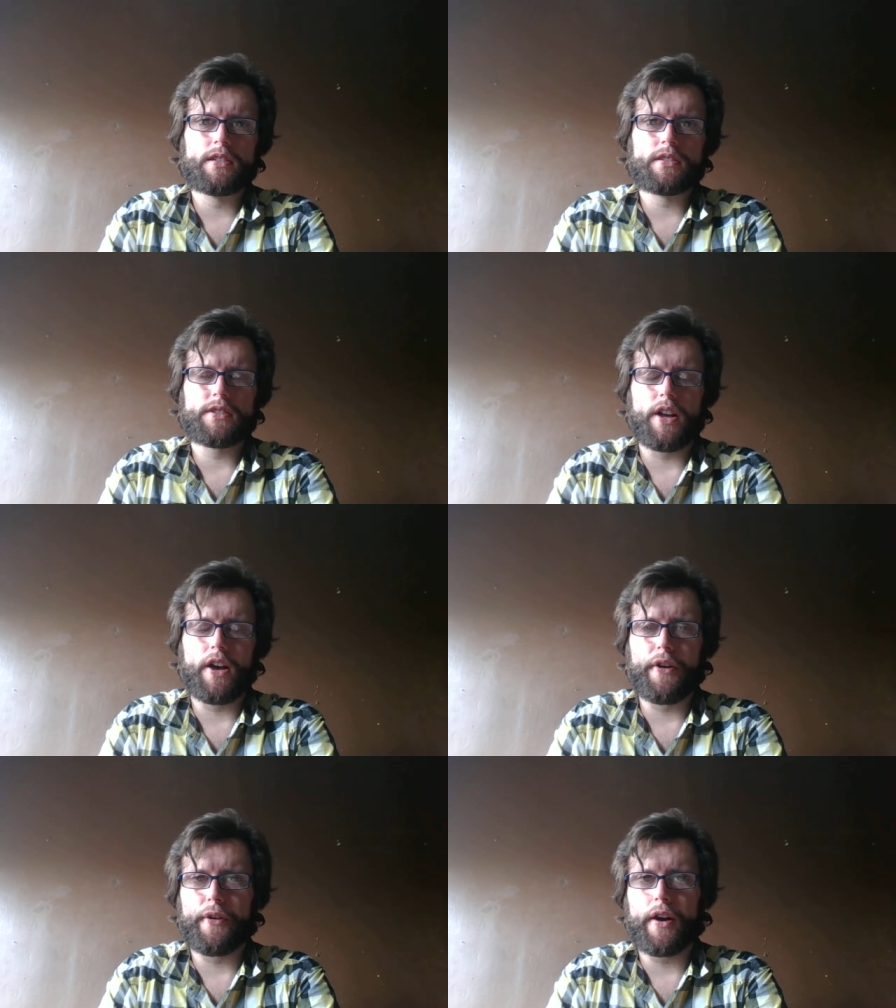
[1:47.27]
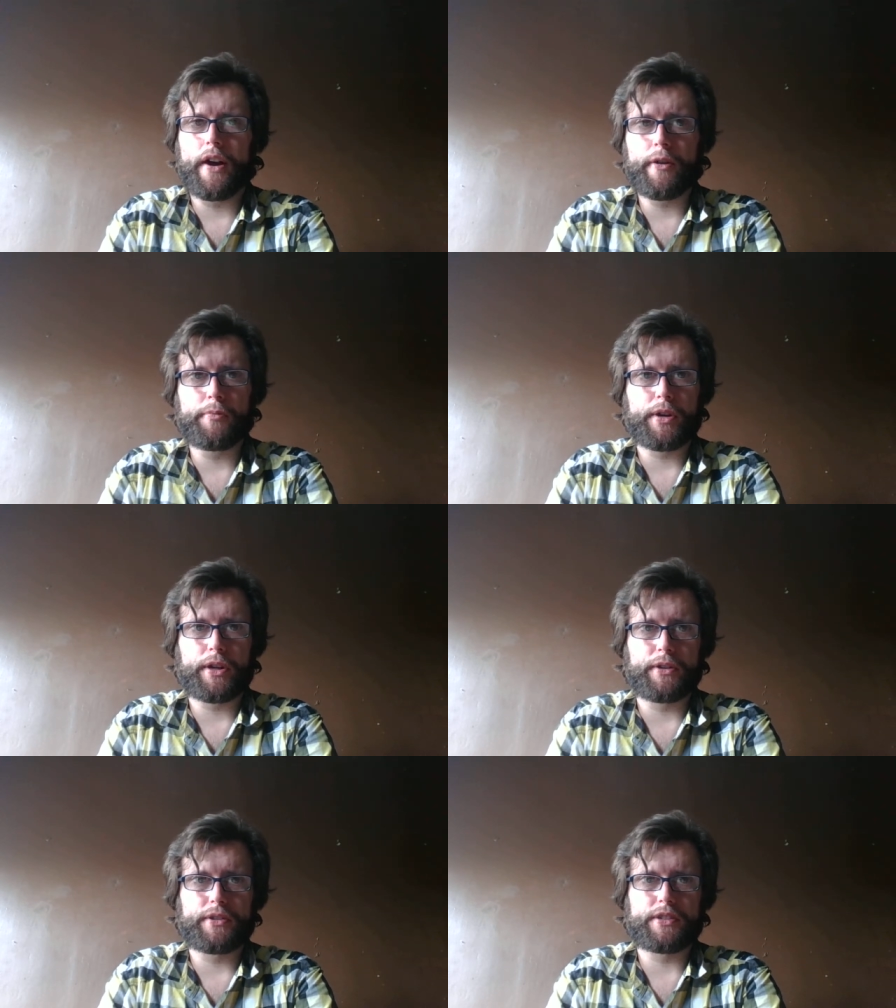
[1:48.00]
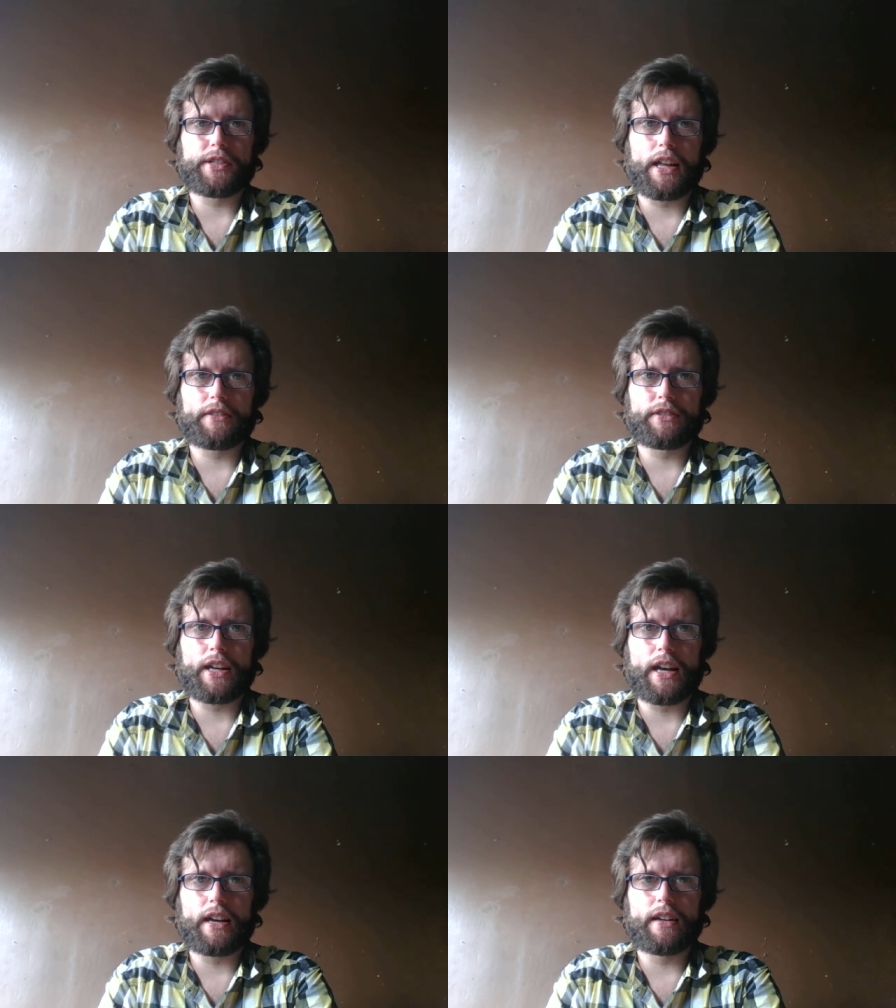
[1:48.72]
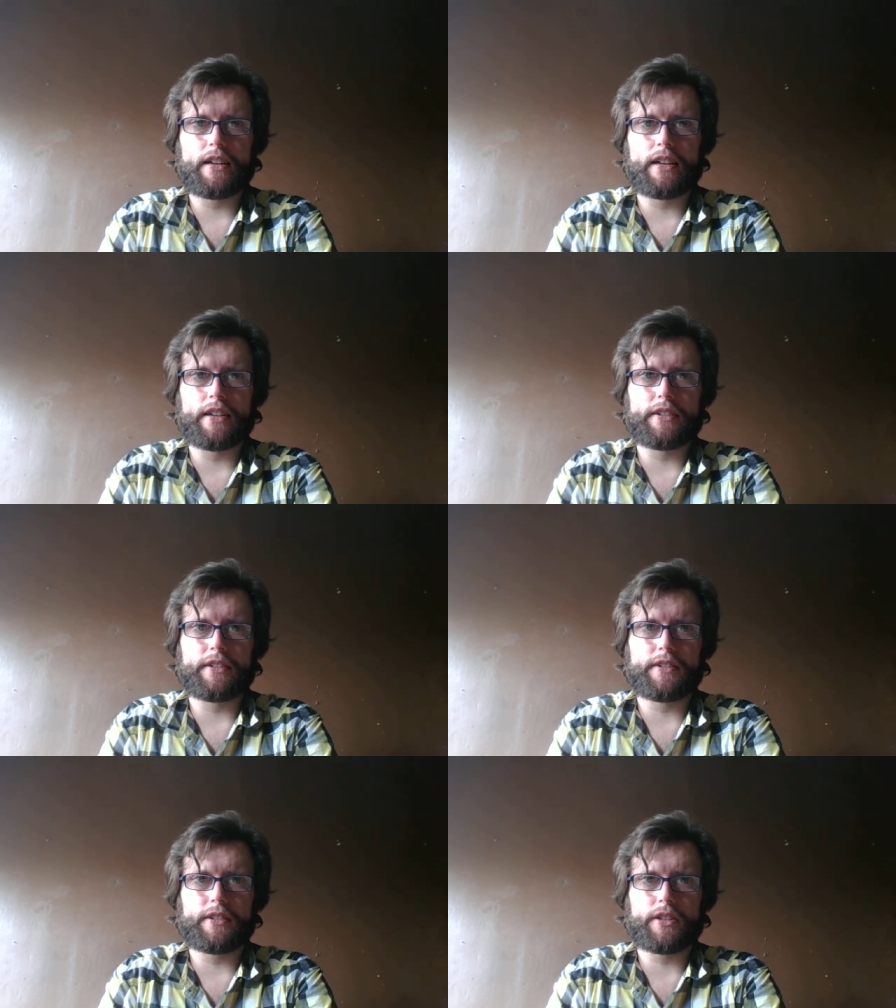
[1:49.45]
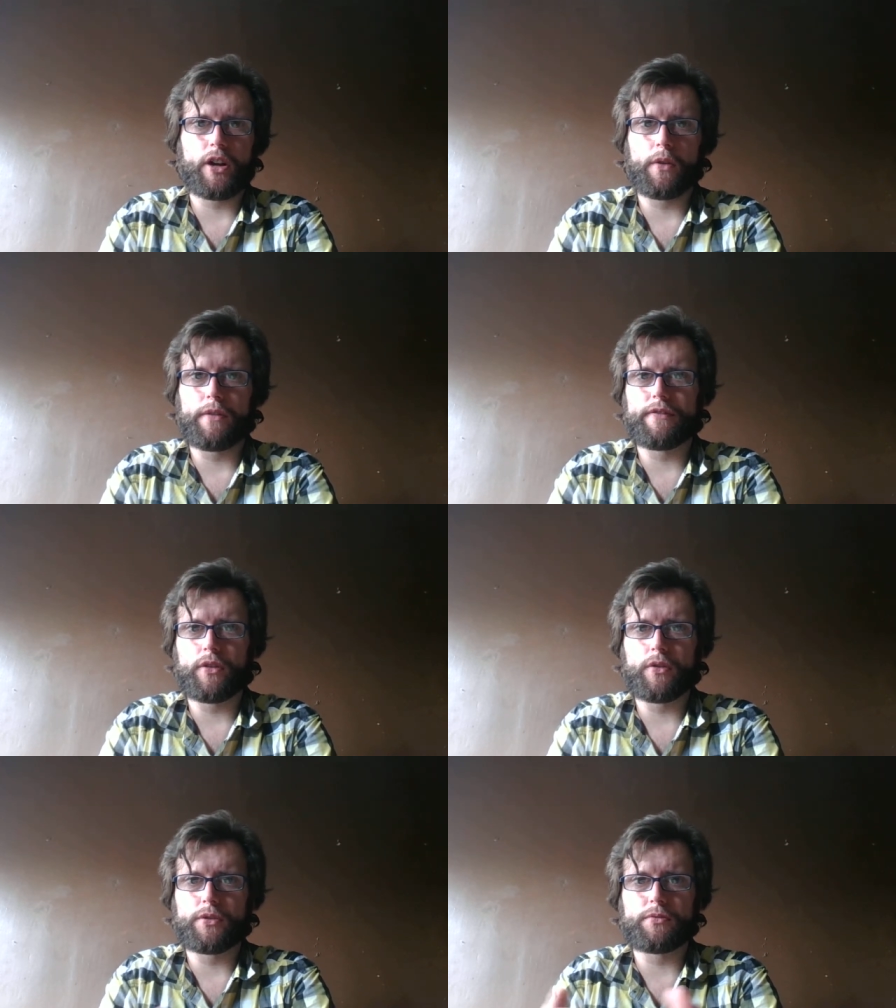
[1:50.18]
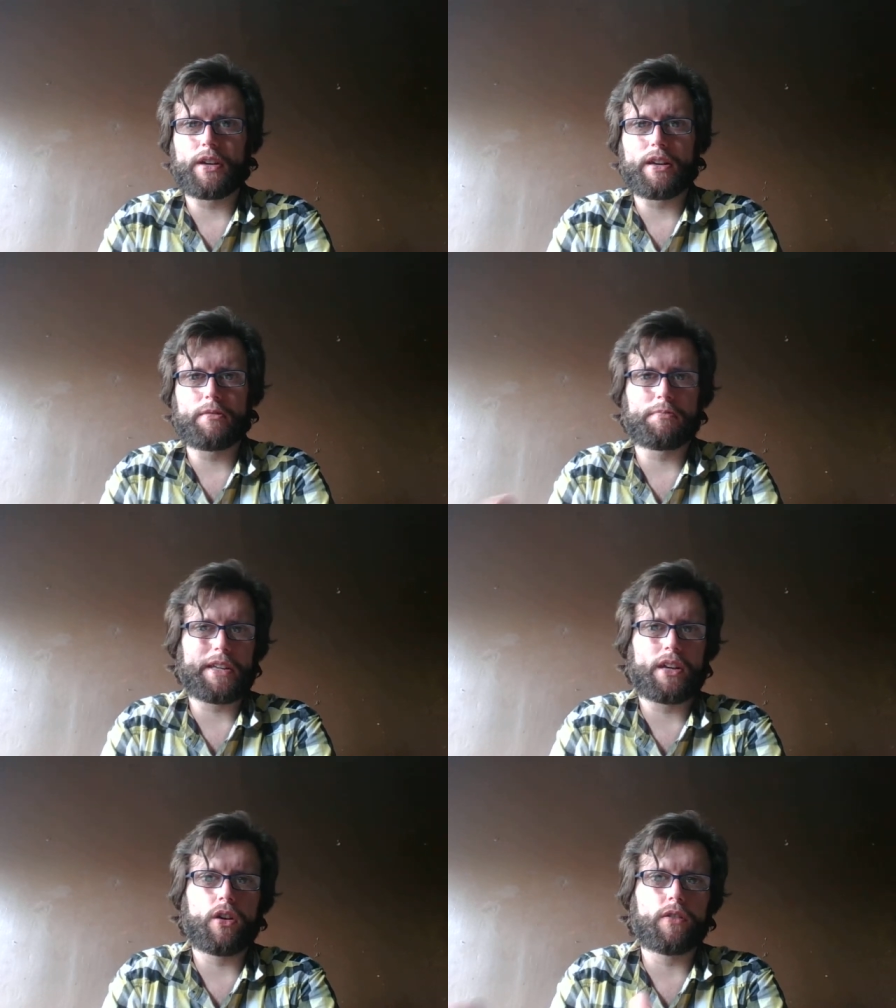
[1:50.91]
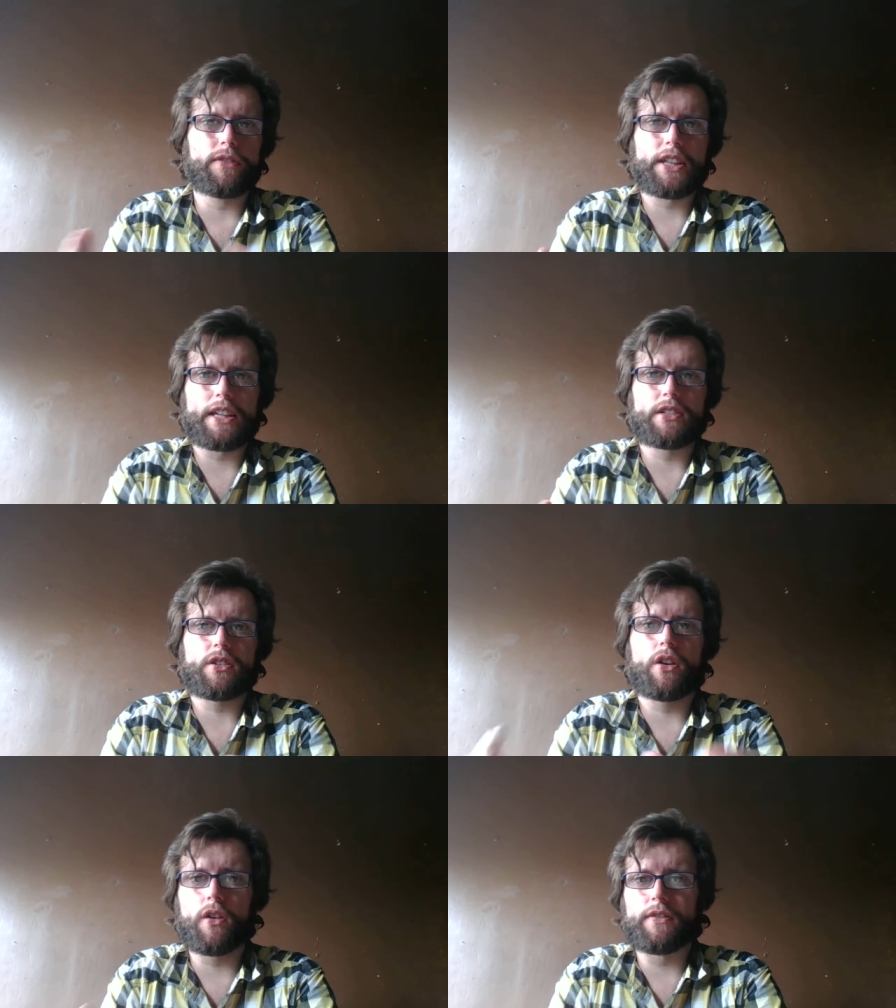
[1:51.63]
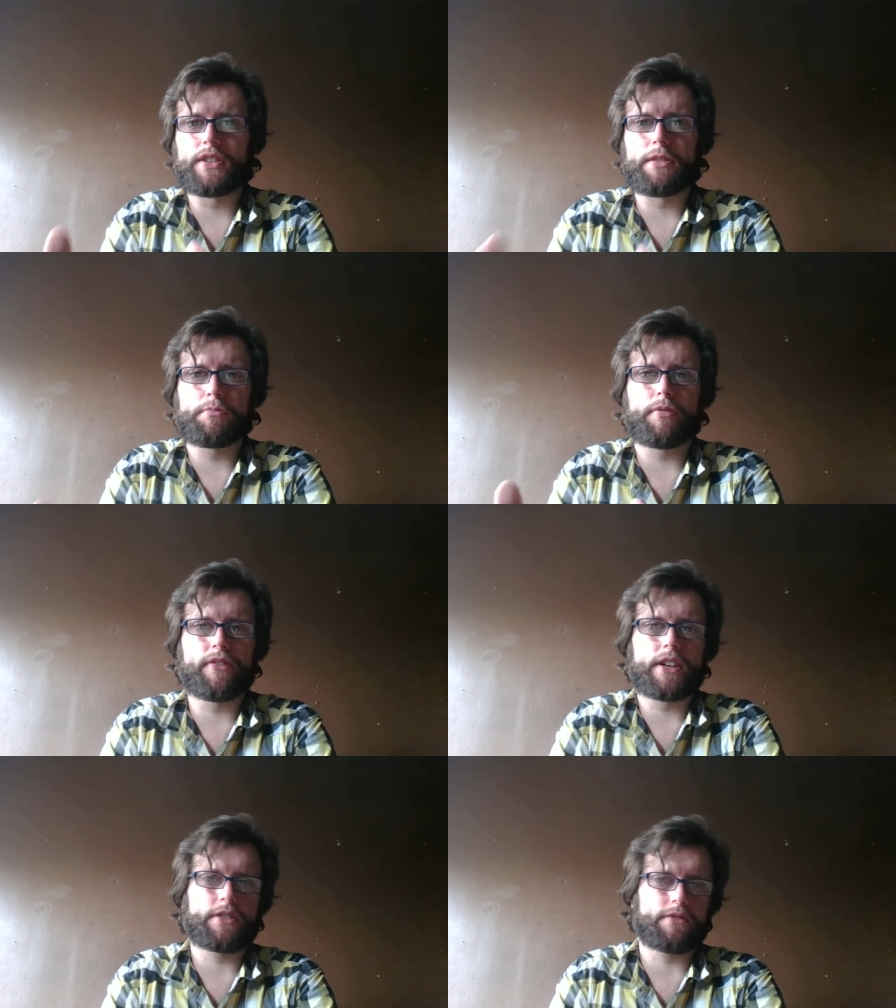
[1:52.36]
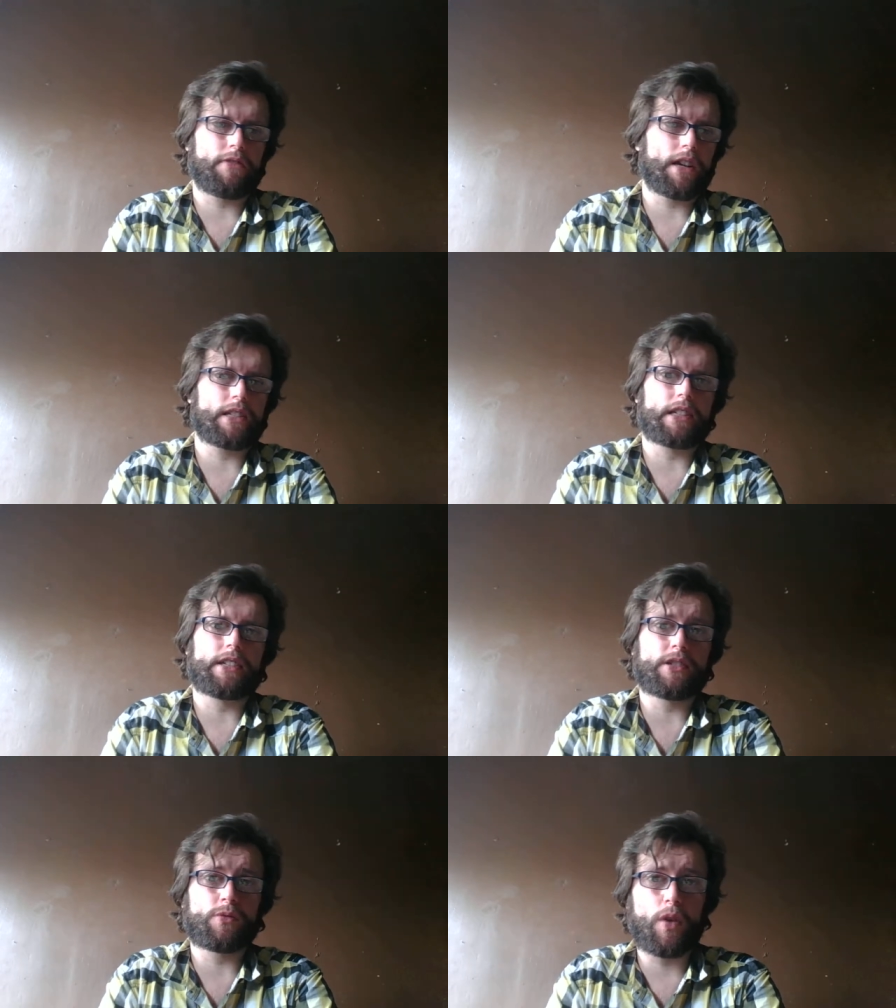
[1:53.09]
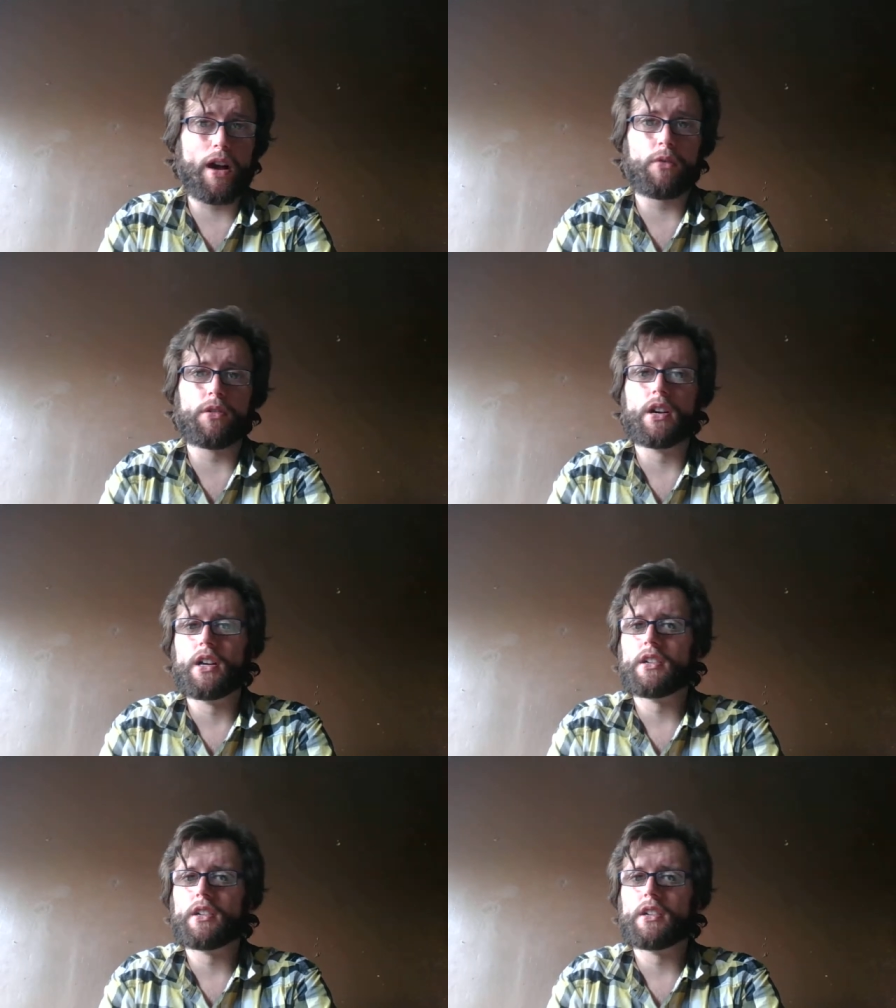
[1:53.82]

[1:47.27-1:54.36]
So I hope you can understand that. And going forward, it'd be other things other than professional wrestling as well.